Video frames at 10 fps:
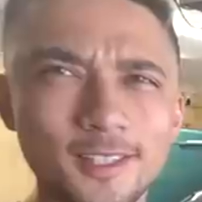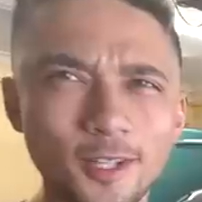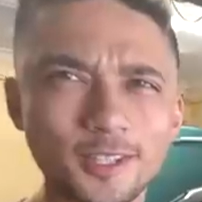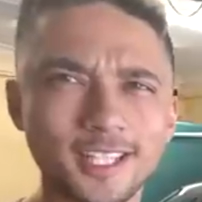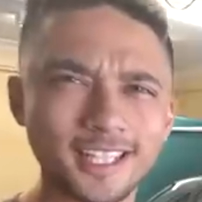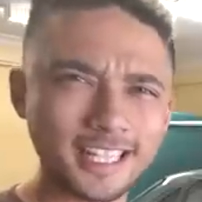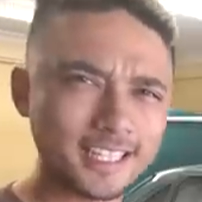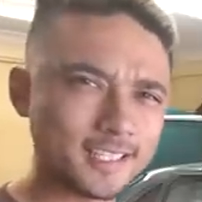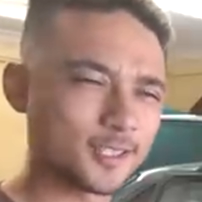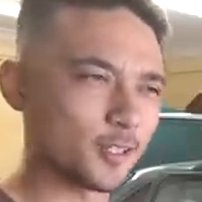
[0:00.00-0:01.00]
Not the
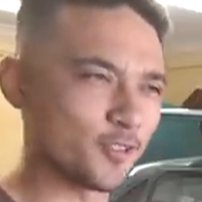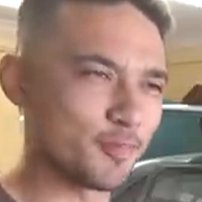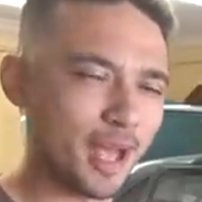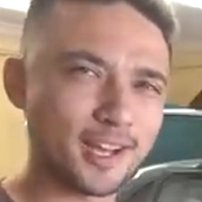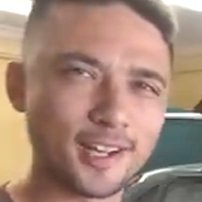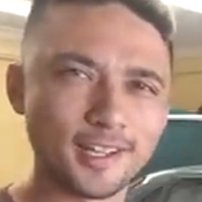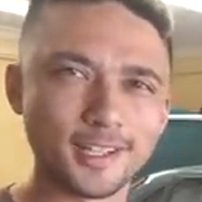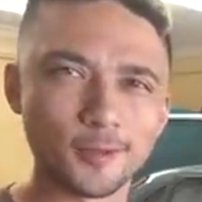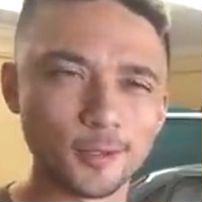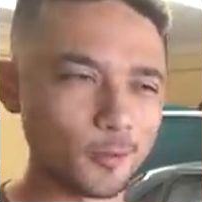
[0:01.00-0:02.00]
cleanest sort of background
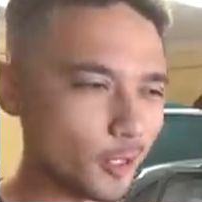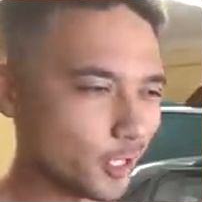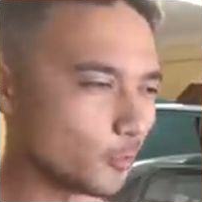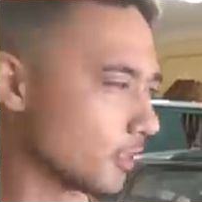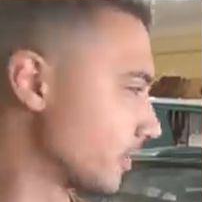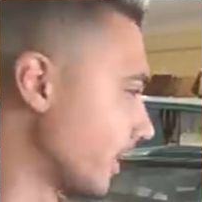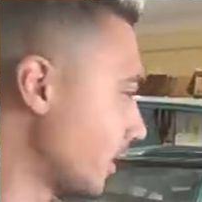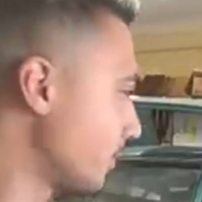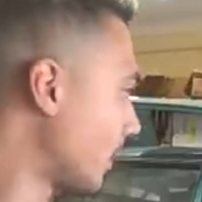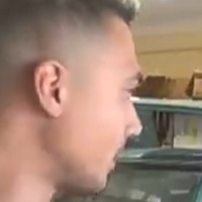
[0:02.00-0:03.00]
that we're working with
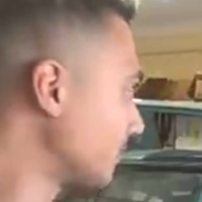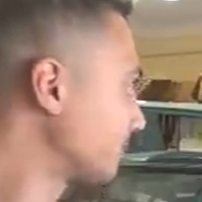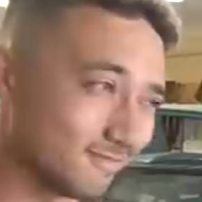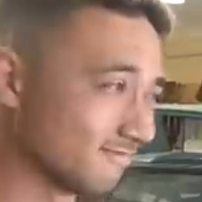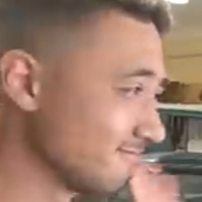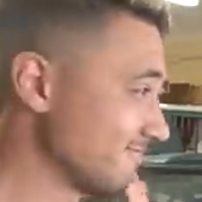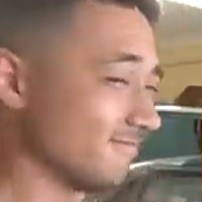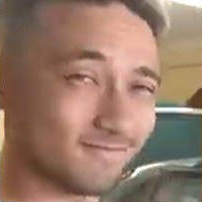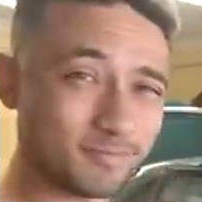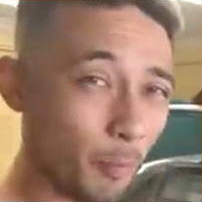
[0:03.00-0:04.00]
now, but
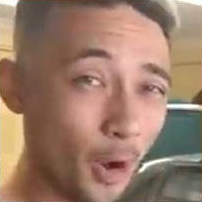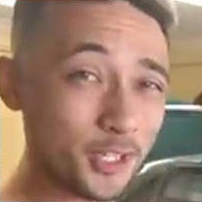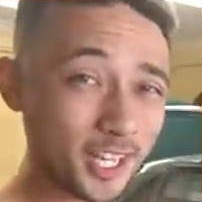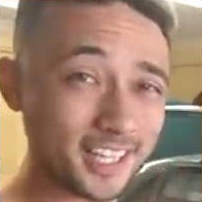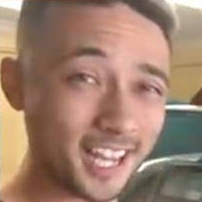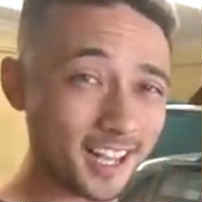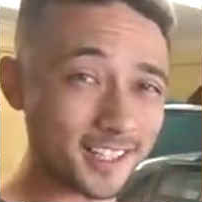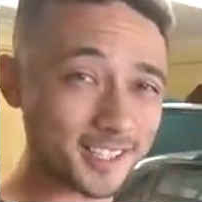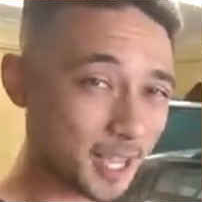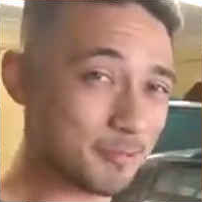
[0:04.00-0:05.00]
project
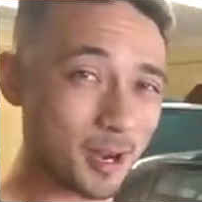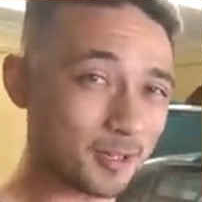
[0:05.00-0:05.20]
cars, am I